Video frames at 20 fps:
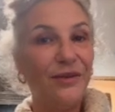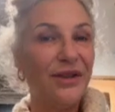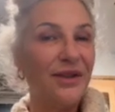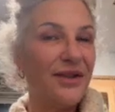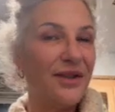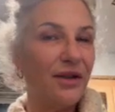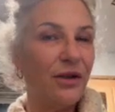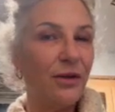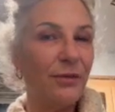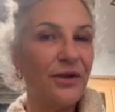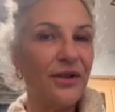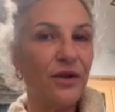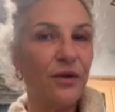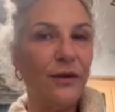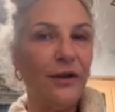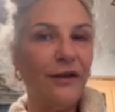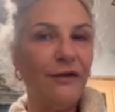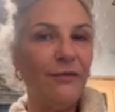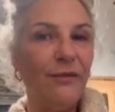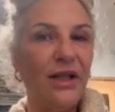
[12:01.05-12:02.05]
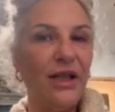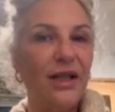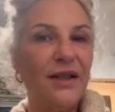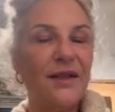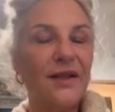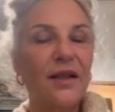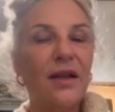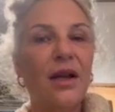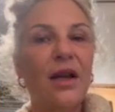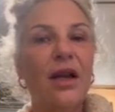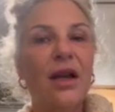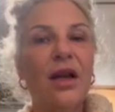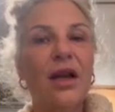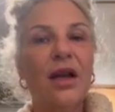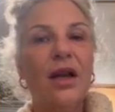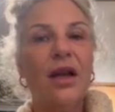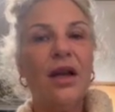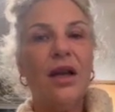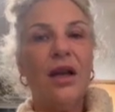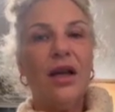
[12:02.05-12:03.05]
is it, almost 12 minutes.
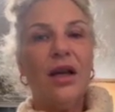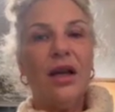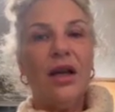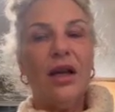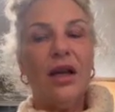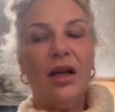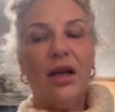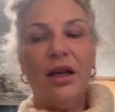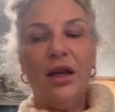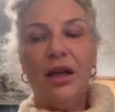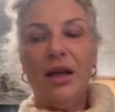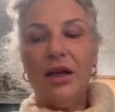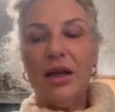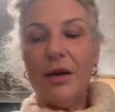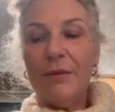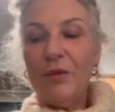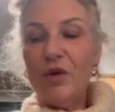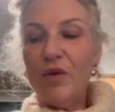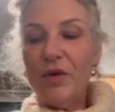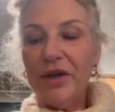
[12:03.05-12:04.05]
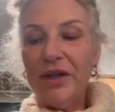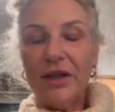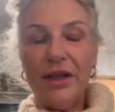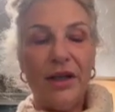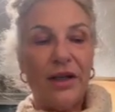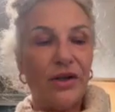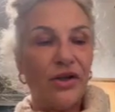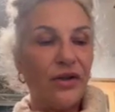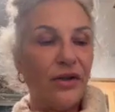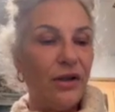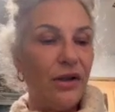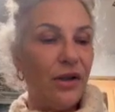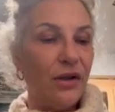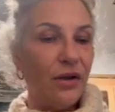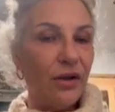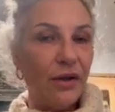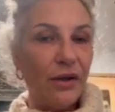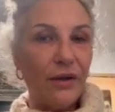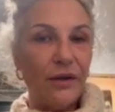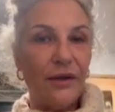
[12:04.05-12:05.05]
I'm going to actually
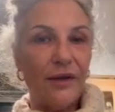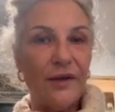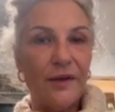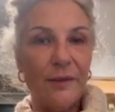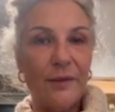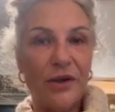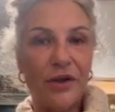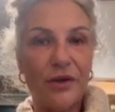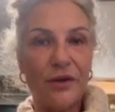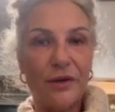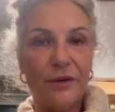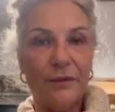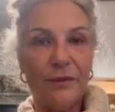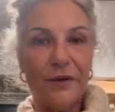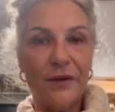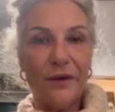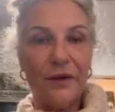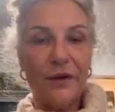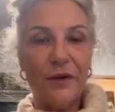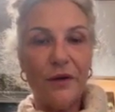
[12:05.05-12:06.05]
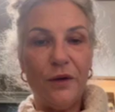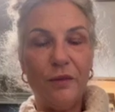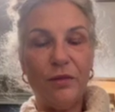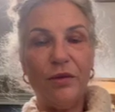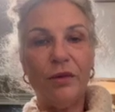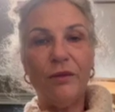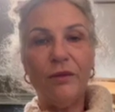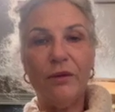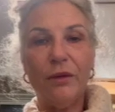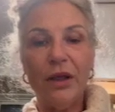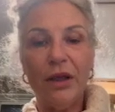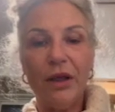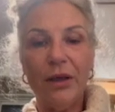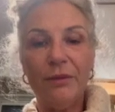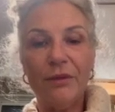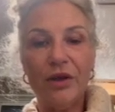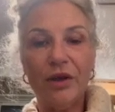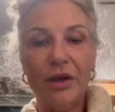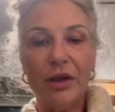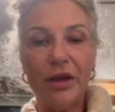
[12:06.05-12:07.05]
cook this mushroom soup while I'm
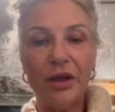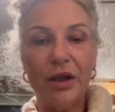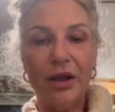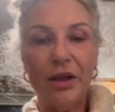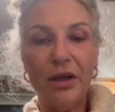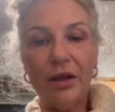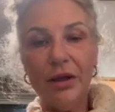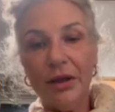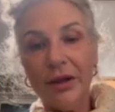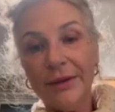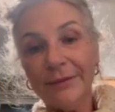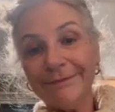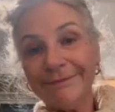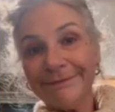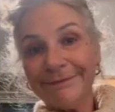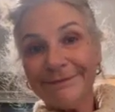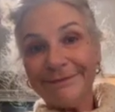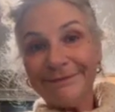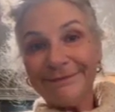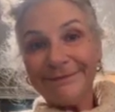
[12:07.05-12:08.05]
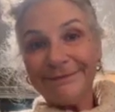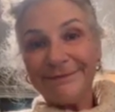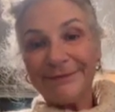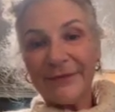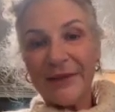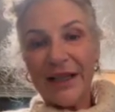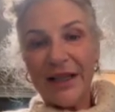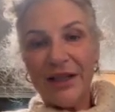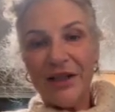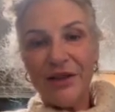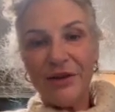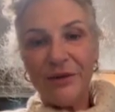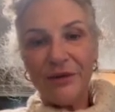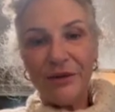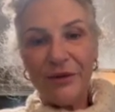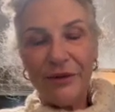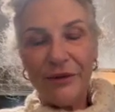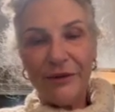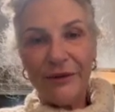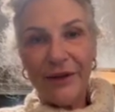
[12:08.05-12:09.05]
talking. I don't
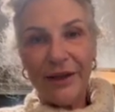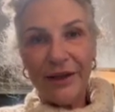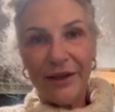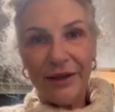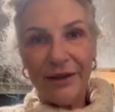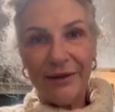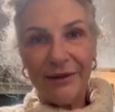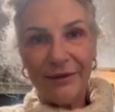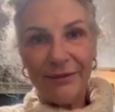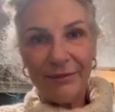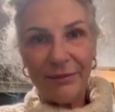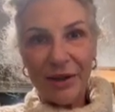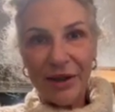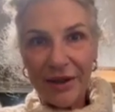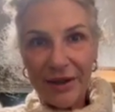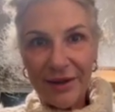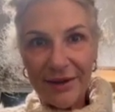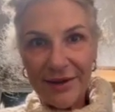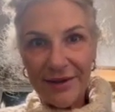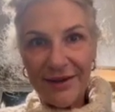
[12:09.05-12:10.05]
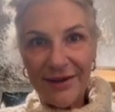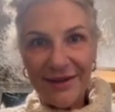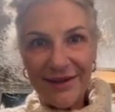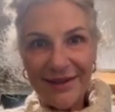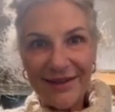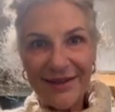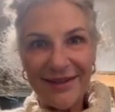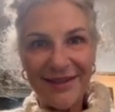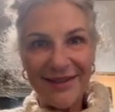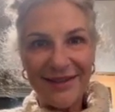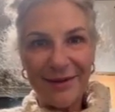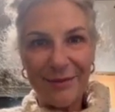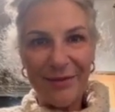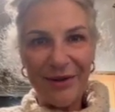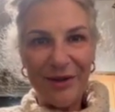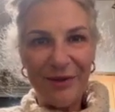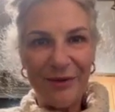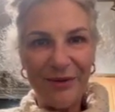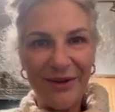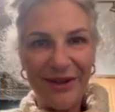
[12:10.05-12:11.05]
know if I can pause this. It's been
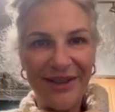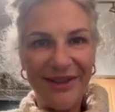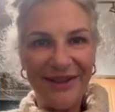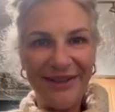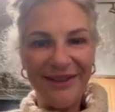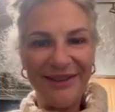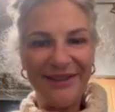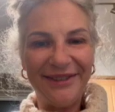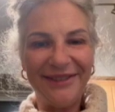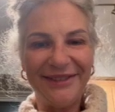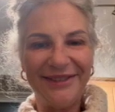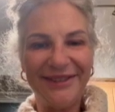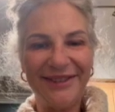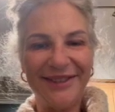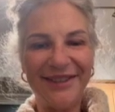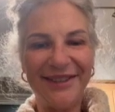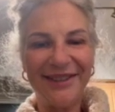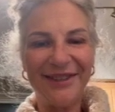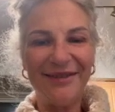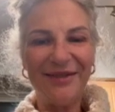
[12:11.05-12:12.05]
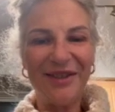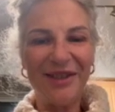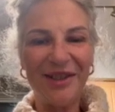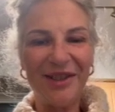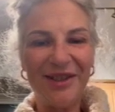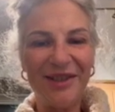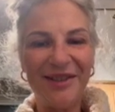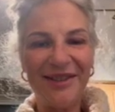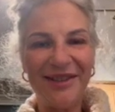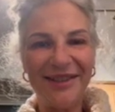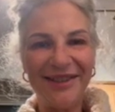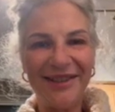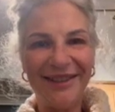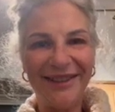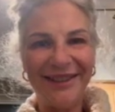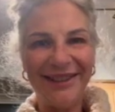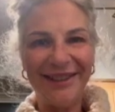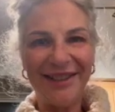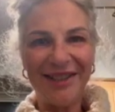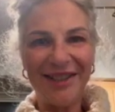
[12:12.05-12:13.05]
a while since I've done
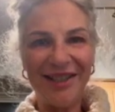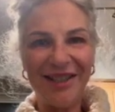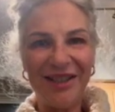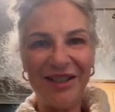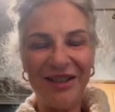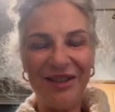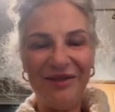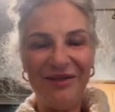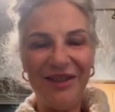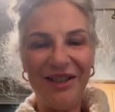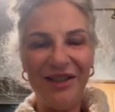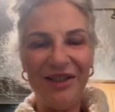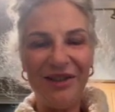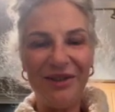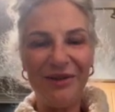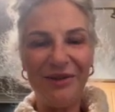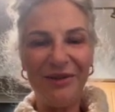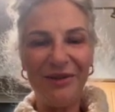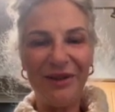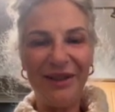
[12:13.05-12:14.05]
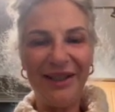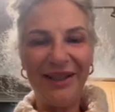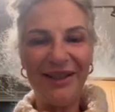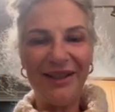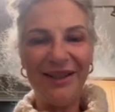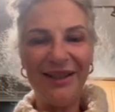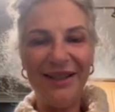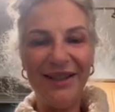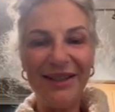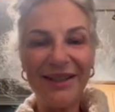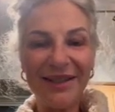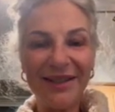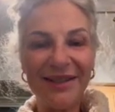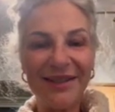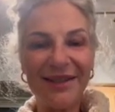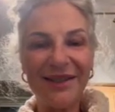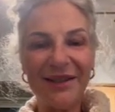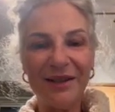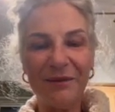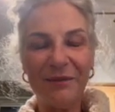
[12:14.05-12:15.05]
an extended video like this,
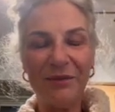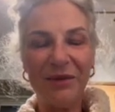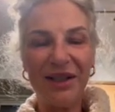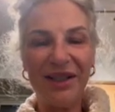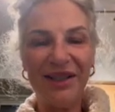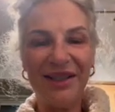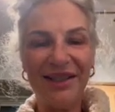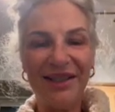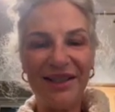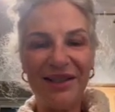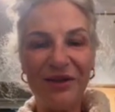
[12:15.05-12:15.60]
but